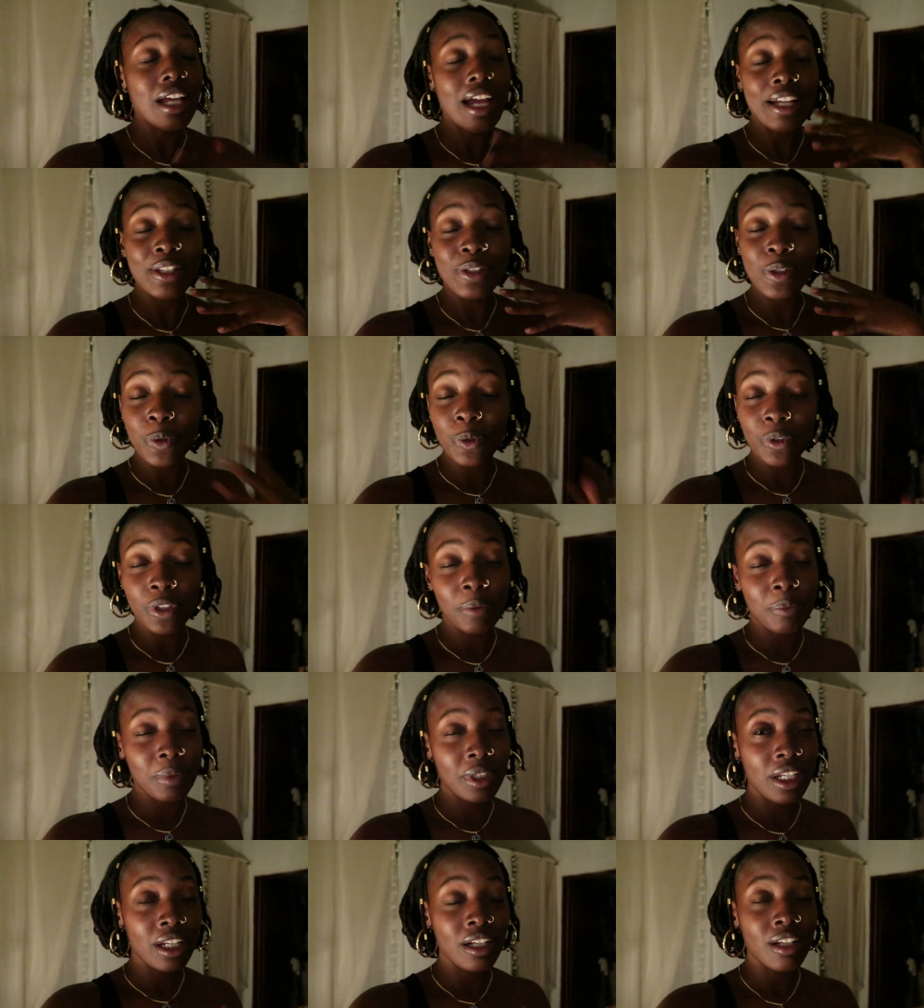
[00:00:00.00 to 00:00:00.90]
I told
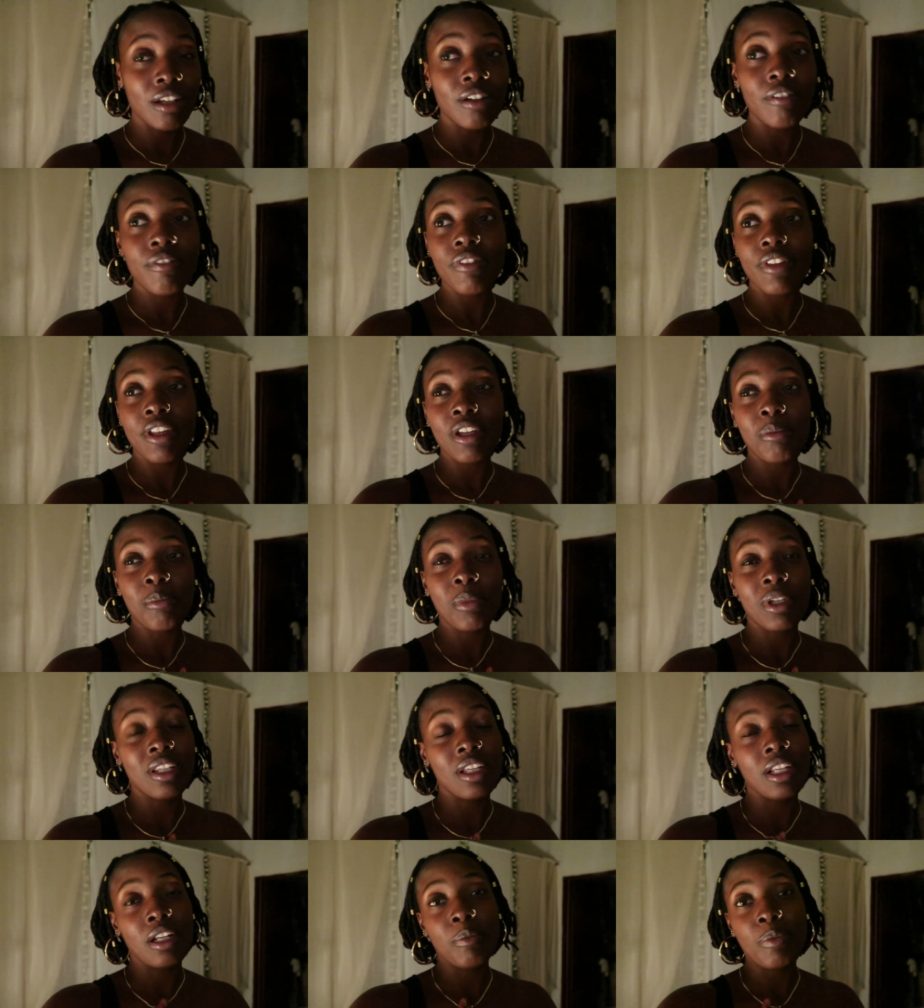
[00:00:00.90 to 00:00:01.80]
them that I loved them
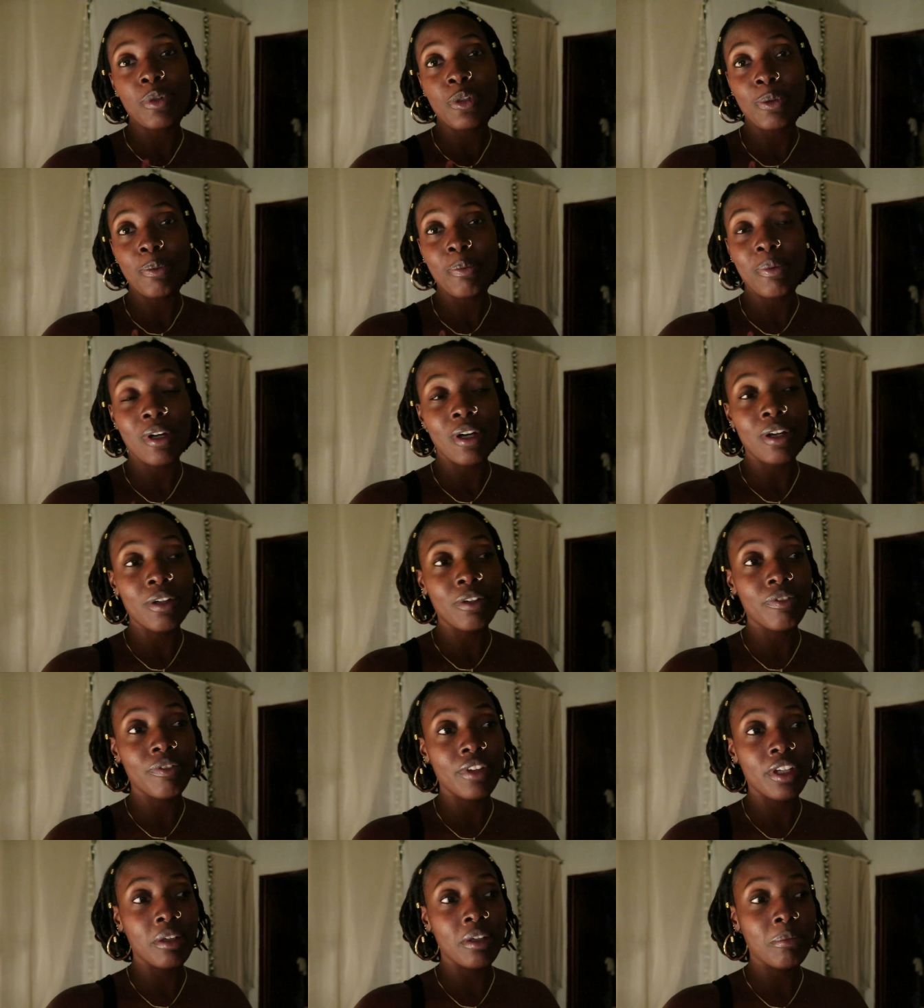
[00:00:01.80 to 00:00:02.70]
and that I'm so proud
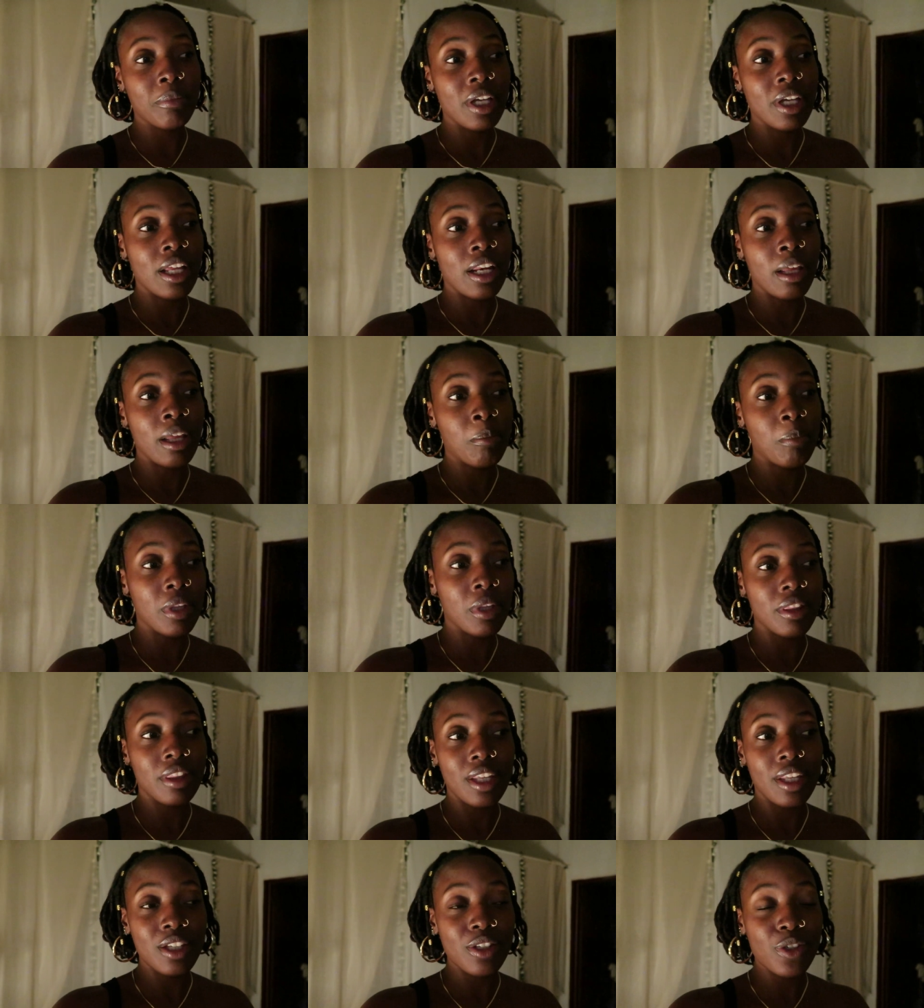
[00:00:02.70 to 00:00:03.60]
of them and I
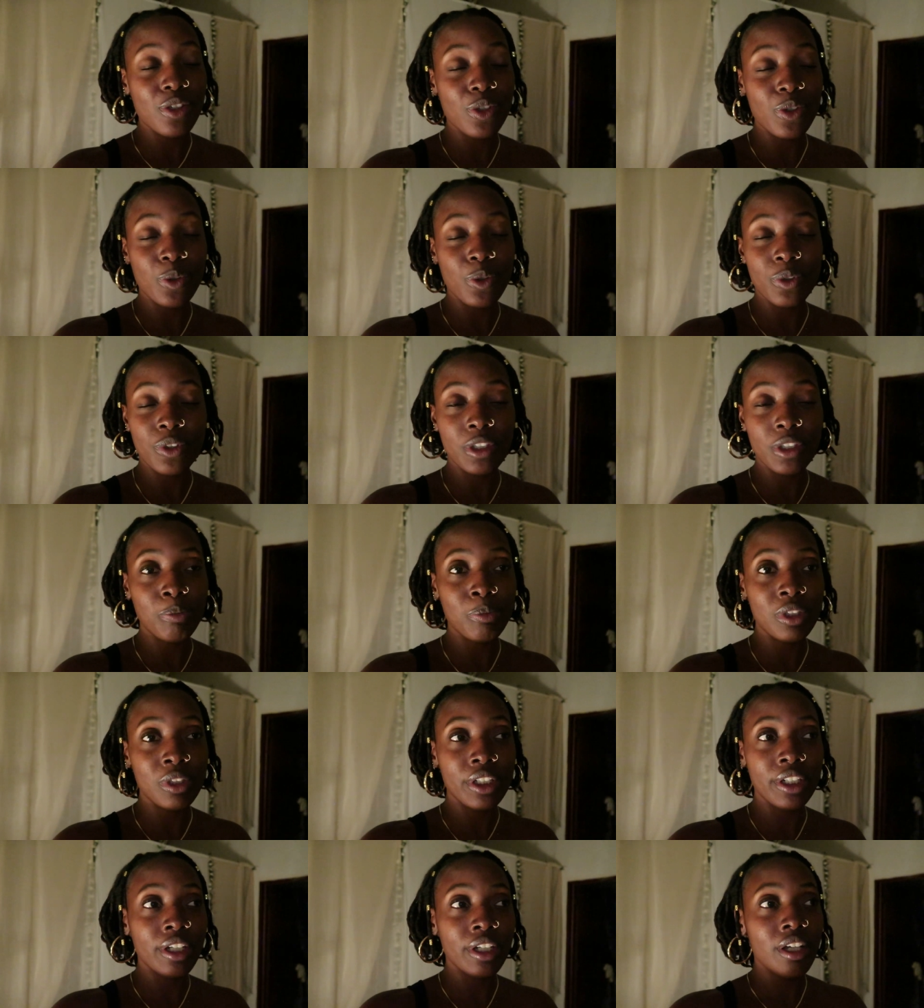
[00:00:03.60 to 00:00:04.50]
meant that so
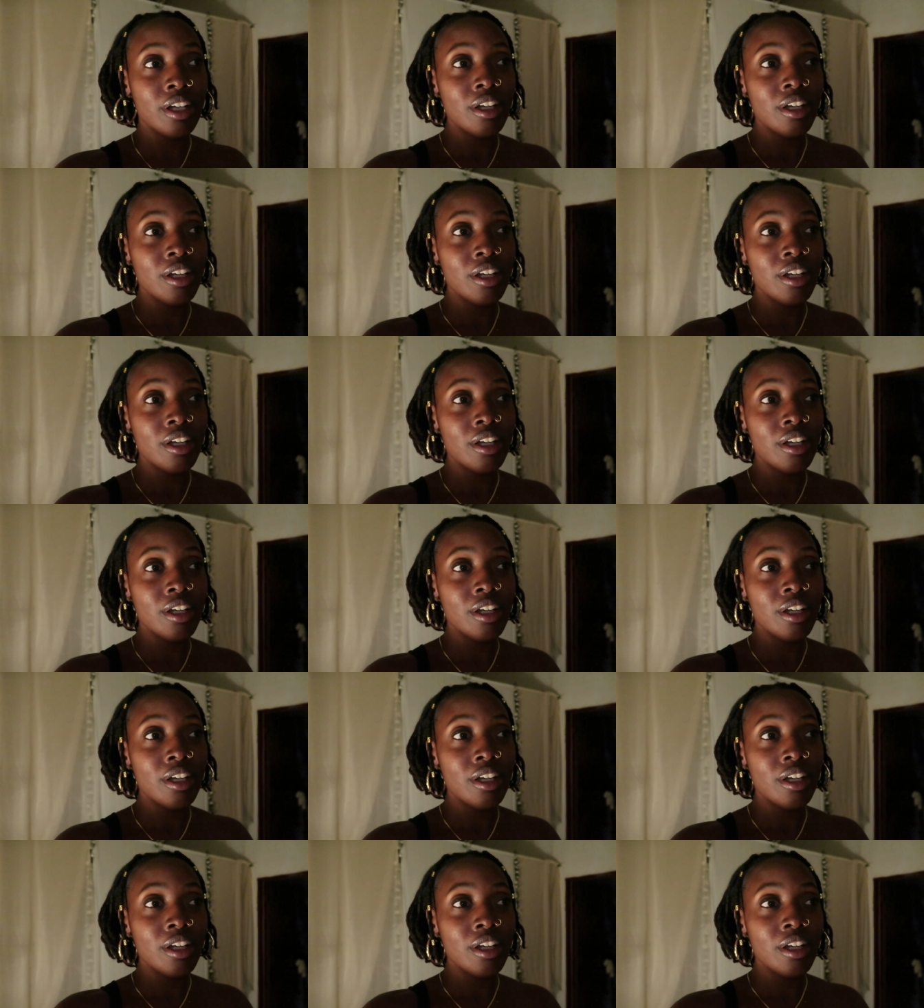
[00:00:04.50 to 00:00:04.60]
deeply